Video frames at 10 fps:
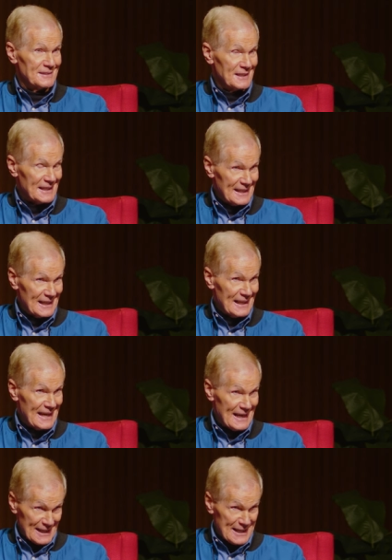the little
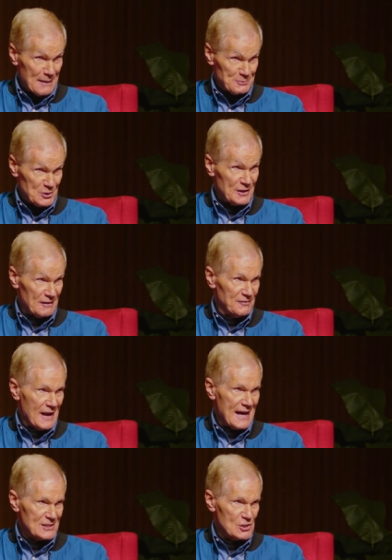helicopter that
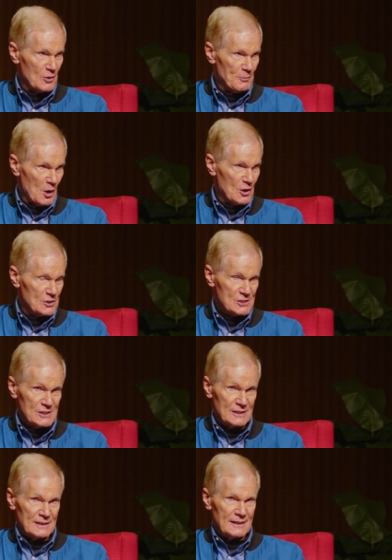flies on
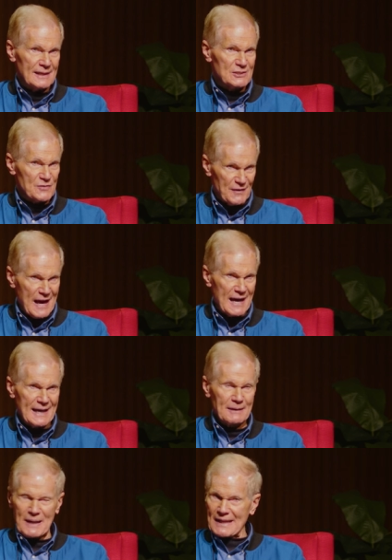Mars. It's
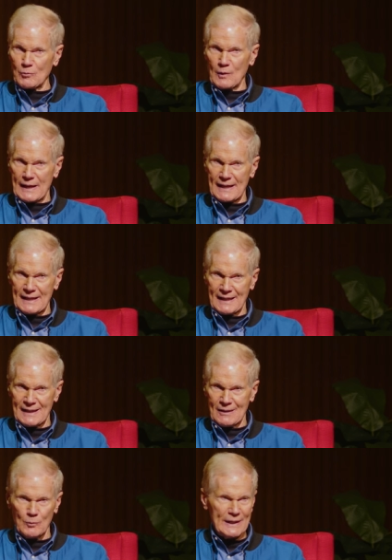flying, by the way.
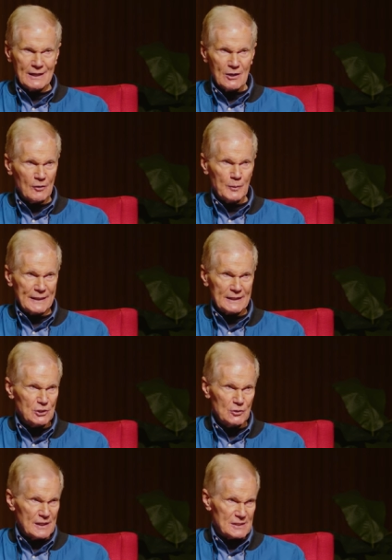We didn't know if we could
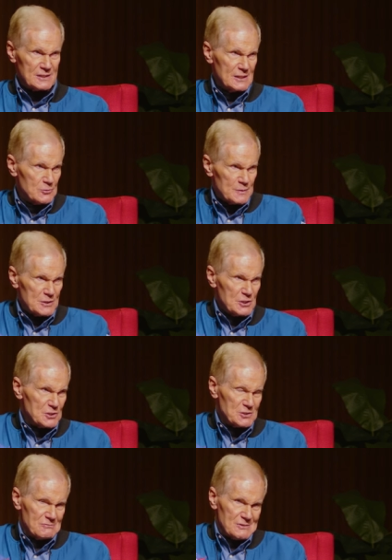do this. This was
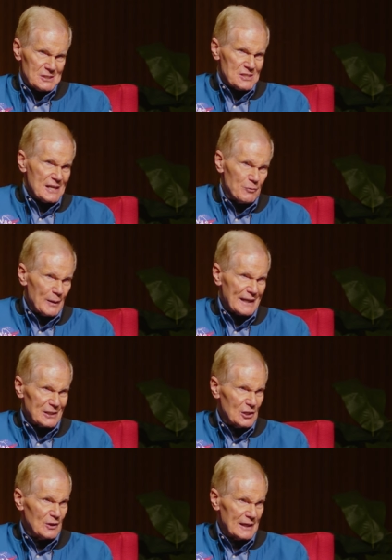just to see if we
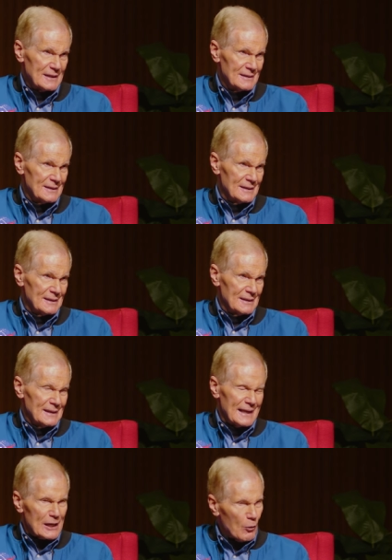could do it
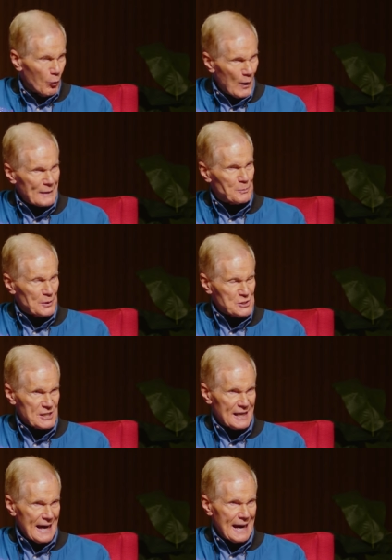in a
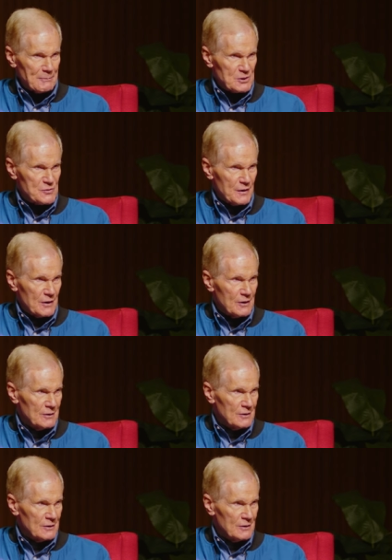1% atmosphere.